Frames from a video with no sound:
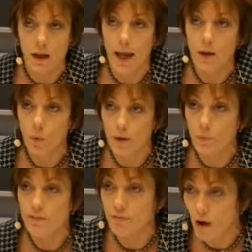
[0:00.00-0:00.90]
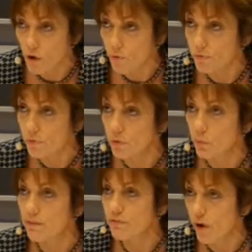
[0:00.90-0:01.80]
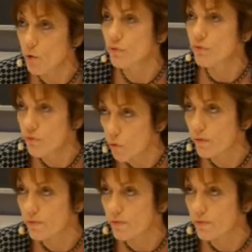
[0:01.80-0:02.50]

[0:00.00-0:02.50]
and when we vote for